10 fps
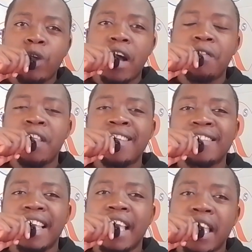we have
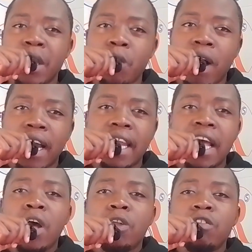things like keyword.
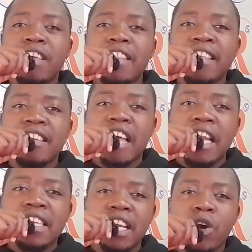Those are things that are
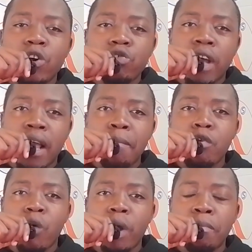literally going to help
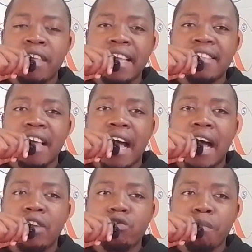your website
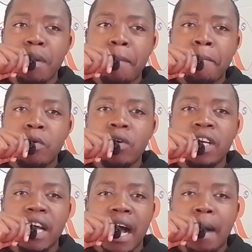to be
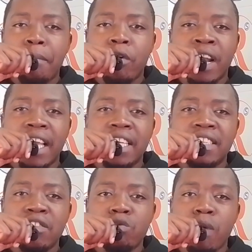pulled up, or
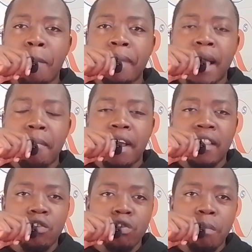like just to appear among
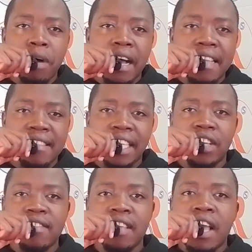the top
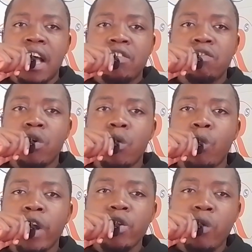searches. So
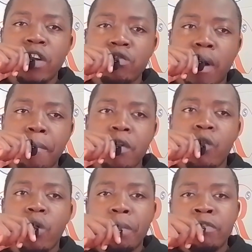when you want to appear
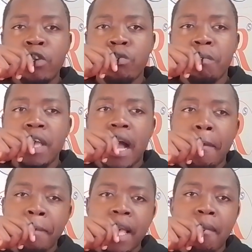your website to
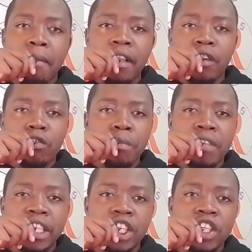appear among the top
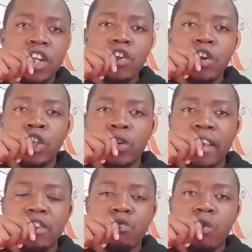searches,
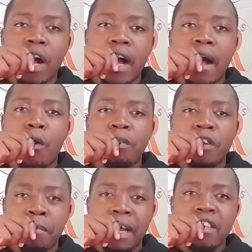ensure that you
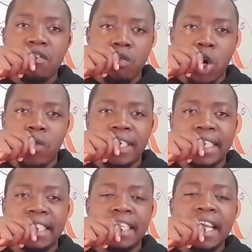optimize your
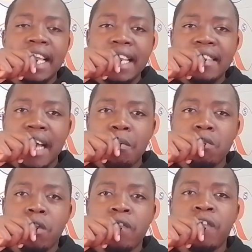content in
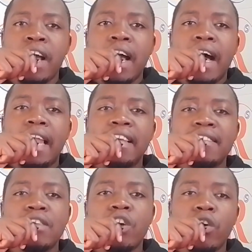terms of
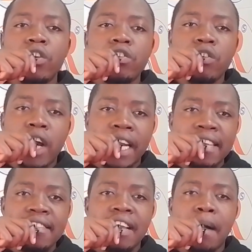let's say you are
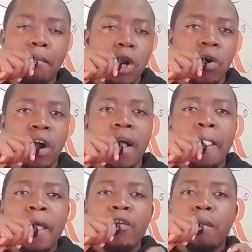writing a blog.
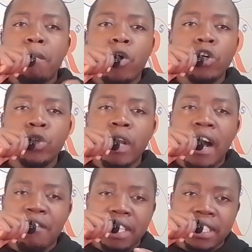Your blog should
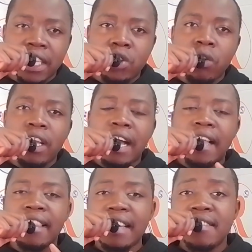have a title.
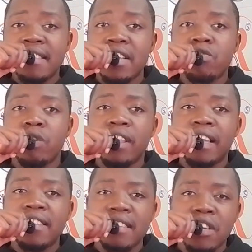In that
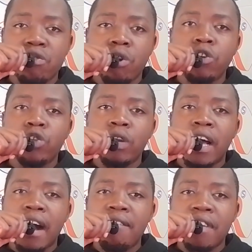title you should
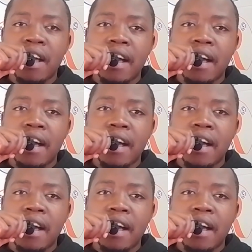have